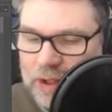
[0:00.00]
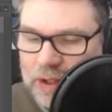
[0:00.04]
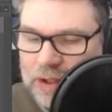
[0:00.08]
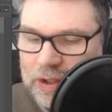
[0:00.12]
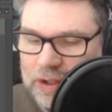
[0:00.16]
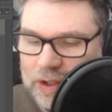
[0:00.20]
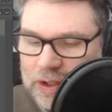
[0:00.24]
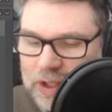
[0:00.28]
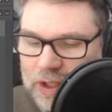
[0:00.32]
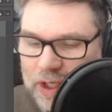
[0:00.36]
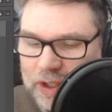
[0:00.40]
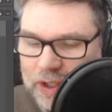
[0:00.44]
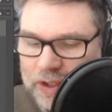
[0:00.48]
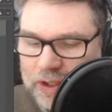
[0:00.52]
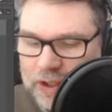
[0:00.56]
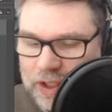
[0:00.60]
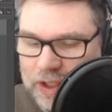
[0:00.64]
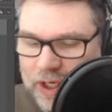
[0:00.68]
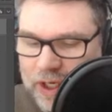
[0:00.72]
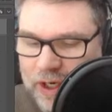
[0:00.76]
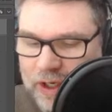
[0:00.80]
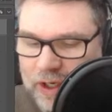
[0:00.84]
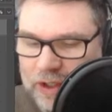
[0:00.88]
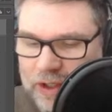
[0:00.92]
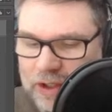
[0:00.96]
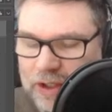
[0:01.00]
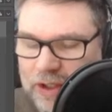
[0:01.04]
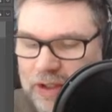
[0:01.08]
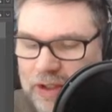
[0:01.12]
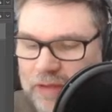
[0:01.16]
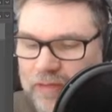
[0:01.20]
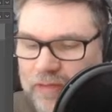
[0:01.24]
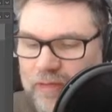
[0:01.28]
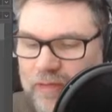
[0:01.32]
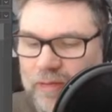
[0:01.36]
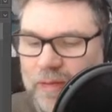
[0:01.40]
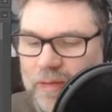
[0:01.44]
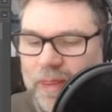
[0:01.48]
it's not in his character.
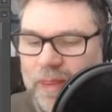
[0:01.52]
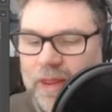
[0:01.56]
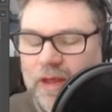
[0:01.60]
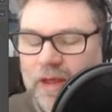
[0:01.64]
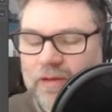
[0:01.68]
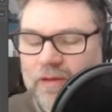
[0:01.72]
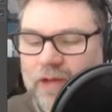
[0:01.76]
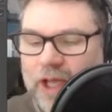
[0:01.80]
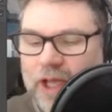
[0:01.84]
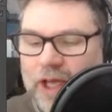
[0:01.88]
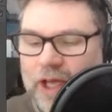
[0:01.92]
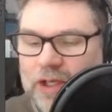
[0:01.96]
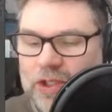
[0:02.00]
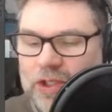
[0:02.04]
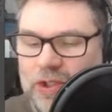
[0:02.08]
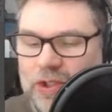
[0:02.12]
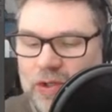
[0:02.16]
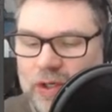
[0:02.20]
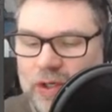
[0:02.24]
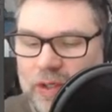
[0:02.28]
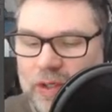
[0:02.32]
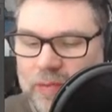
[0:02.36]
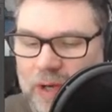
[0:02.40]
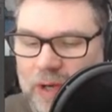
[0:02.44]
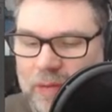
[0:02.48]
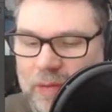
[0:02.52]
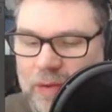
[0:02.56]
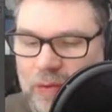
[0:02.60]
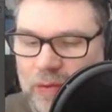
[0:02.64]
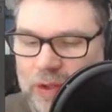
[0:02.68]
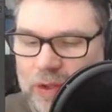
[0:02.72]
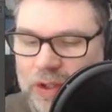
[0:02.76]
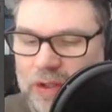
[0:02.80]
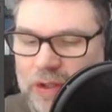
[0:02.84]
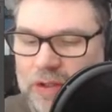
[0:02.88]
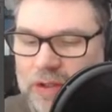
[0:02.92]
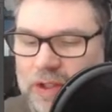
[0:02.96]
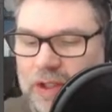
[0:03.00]
If he had a sword, he probably
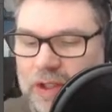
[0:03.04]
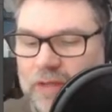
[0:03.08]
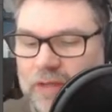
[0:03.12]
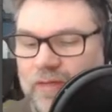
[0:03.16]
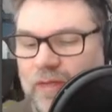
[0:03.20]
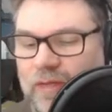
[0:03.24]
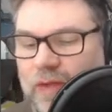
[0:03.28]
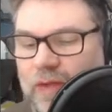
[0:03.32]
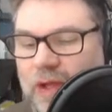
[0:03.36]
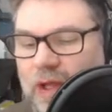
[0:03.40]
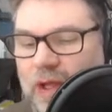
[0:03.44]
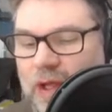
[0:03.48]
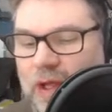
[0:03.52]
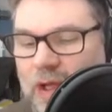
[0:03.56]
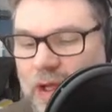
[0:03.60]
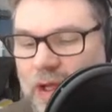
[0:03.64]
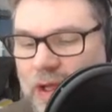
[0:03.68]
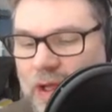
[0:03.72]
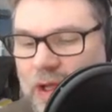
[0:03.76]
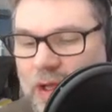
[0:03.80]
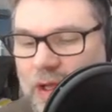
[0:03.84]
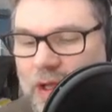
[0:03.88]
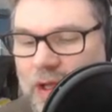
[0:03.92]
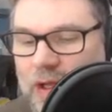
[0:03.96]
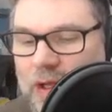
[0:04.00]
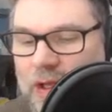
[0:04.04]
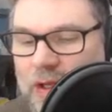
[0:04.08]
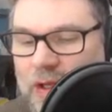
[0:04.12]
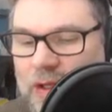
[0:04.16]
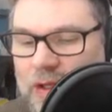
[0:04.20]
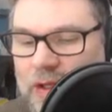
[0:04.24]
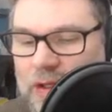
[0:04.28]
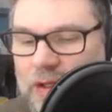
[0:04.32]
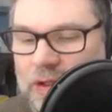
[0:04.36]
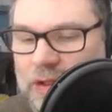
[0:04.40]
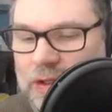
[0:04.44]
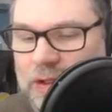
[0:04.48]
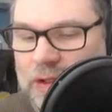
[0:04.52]
wouldn't use it.
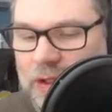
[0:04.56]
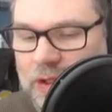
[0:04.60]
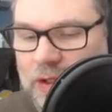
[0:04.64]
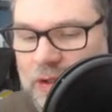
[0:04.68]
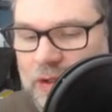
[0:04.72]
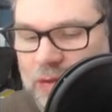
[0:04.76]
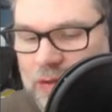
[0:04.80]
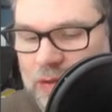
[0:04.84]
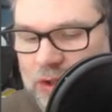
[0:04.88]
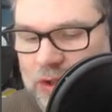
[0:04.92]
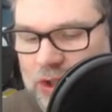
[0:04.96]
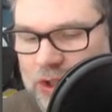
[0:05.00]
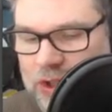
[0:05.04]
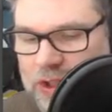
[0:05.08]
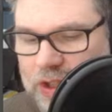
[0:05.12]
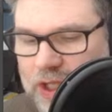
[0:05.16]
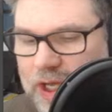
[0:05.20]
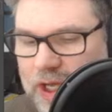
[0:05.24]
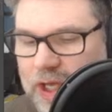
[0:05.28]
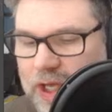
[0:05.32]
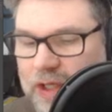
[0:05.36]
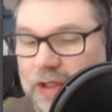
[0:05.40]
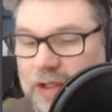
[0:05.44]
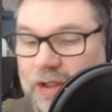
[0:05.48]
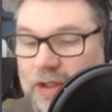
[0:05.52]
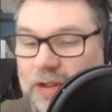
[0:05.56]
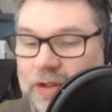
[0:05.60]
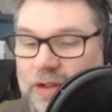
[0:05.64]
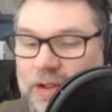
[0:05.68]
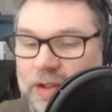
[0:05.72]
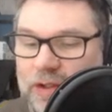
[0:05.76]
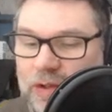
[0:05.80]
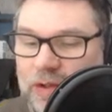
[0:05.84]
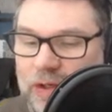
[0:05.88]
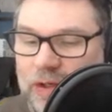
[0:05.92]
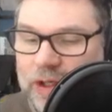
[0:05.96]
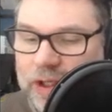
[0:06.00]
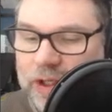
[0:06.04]
So we'll just add a little
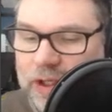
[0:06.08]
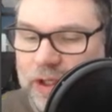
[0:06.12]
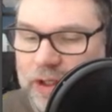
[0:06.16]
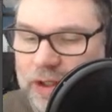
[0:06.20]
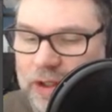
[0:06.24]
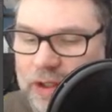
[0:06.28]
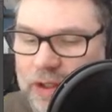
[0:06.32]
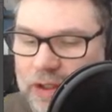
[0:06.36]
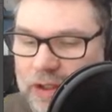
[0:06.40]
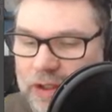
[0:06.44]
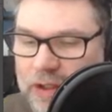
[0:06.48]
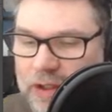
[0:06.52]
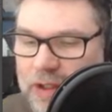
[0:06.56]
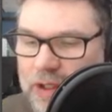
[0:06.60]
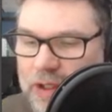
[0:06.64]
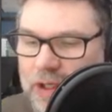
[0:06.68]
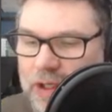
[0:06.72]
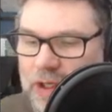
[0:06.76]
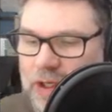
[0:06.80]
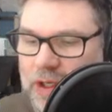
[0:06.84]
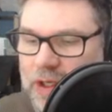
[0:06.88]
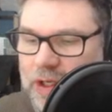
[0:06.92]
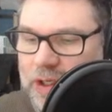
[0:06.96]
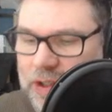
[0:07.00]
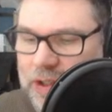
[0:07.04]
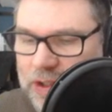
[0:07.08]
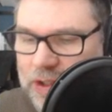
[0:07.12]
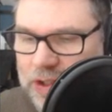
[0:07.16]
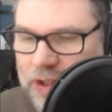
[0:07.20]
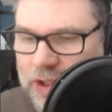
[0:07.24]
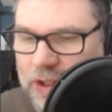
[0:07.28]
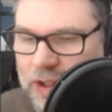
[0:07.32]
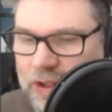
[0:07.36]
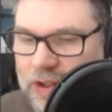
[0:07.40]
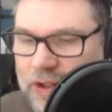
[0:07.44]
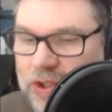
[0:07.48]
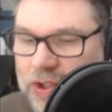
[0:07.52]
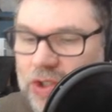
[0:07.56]
sword here just to
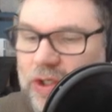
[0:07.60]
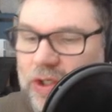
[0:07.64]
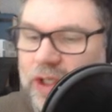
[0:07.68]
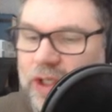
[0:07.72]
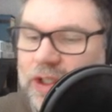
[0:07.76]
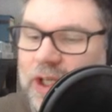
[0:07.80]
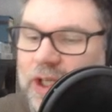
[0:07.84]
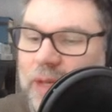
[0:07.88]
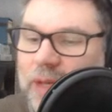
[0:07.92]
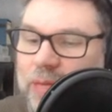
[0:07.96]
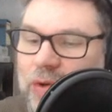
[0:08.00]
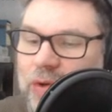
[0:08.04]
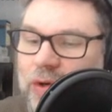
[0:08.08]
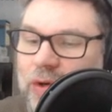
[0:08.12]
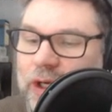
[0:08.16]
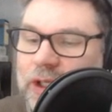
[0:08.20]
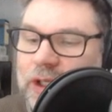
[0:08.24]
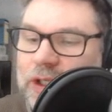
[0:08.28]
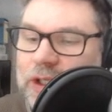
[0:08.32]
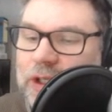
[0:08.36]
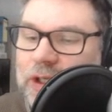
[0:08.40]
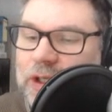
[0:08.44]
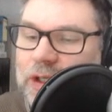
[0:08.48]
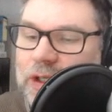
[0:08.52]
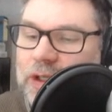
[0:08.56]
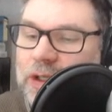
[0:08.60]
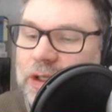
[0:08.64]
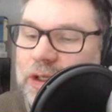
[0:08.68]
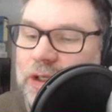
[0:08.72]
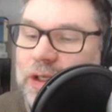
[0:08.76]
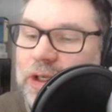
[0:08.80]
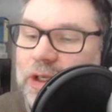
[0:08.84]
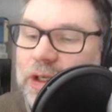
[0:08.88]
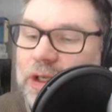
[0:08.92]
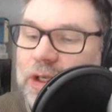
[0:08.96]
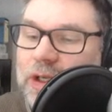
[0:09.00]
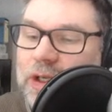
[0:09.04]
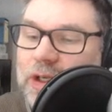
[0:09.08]
illustrate that point.
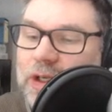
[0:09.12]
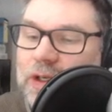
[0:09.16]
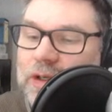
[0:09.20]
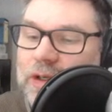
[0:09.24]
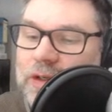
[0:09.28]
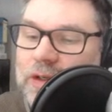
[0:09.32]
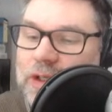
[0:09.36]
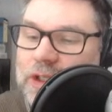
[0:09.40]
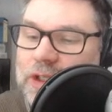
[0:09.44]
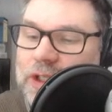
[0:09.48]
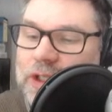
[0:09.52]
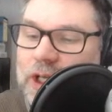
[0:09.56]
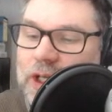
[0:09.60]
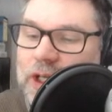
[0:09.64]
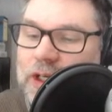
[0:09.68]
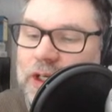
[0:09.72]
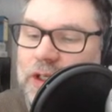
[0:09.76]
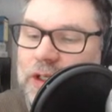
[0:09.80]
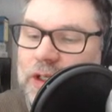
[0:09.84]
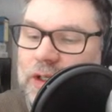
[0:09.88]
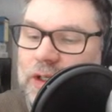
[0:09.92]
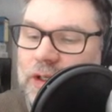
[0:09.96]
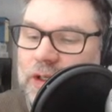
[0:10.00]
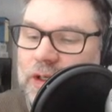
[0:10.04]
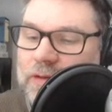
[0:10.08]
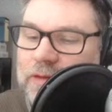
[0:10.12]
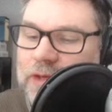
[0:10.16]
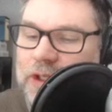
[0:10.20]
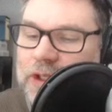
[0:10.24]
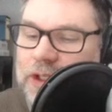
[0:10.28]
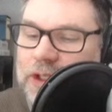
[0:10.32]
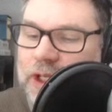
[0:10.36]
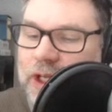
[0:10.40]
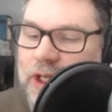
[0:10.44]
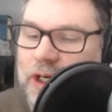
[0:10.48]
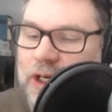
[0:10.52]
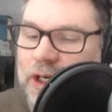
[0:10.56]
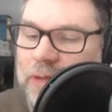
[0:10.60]
Decided, I've
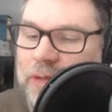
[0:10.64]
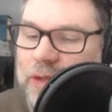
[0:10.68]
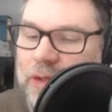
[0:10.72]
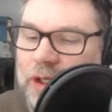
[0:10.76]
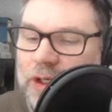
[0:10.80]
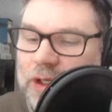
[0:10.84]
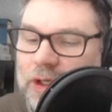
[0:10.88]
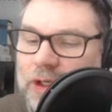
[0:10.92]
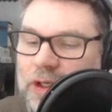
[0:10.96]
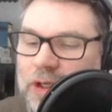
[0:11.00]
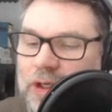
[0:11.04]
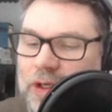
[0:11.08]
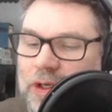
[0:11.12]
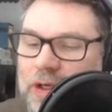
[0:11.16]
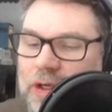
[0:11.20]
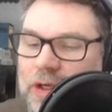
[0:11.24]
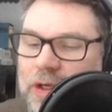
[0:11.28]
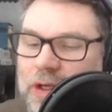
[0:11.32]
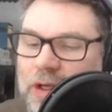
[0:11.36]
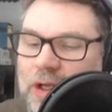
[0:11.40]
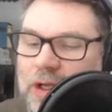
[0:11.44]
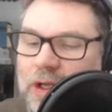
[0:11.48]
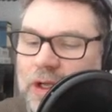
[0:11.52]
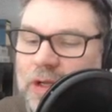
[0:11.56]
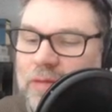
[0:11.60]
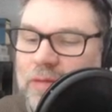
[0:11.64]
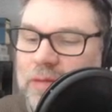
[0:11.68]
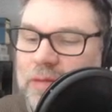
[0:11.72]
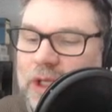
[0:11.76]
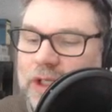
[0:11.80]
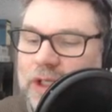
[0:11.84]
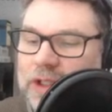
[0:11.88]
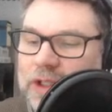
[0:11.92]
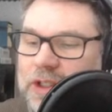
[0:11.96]
decided I'm going to make a